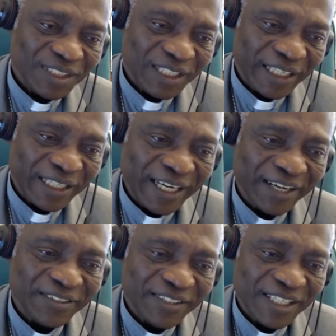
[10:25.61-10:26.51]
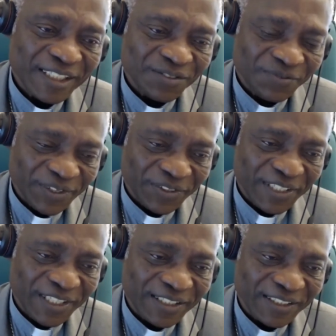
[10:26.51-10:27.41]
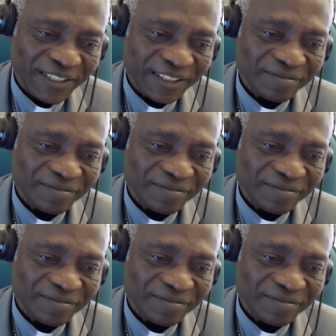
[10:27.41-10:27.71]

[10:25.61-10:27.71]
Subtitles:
in Caritas in Veritate.